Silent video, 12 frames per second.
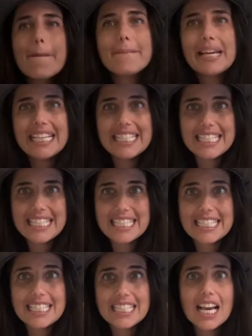pieces
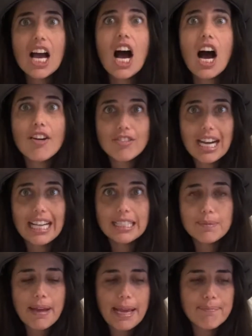of colored
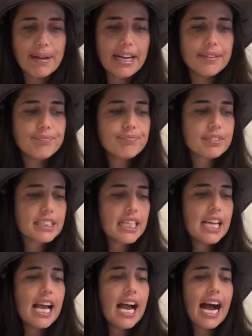paper.
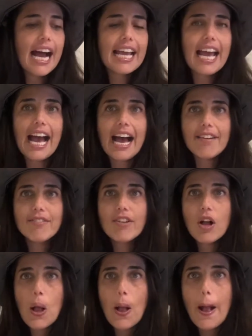I have
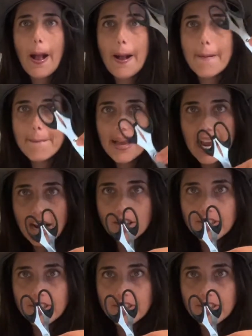a pair of